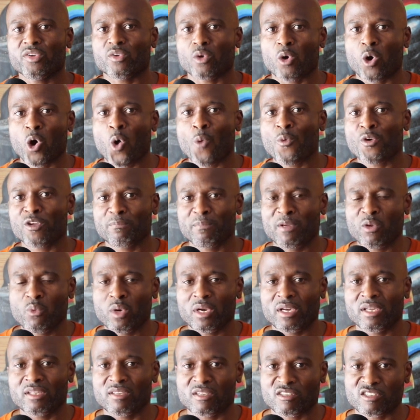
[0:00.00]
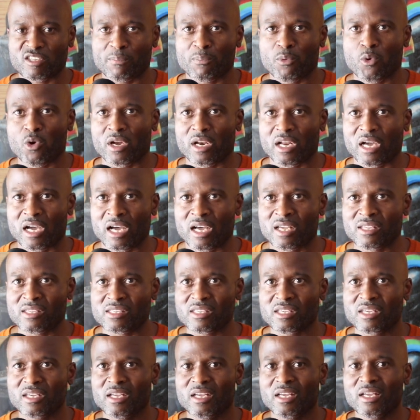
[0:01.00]
should always be willing to support
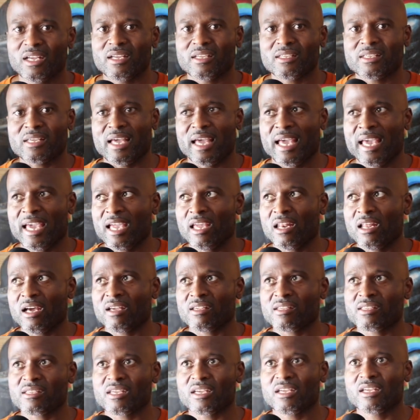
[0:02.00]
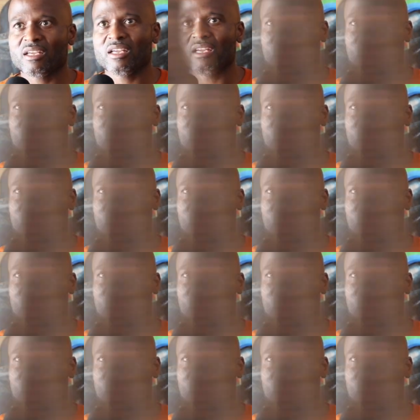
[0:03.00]
us, to aid us,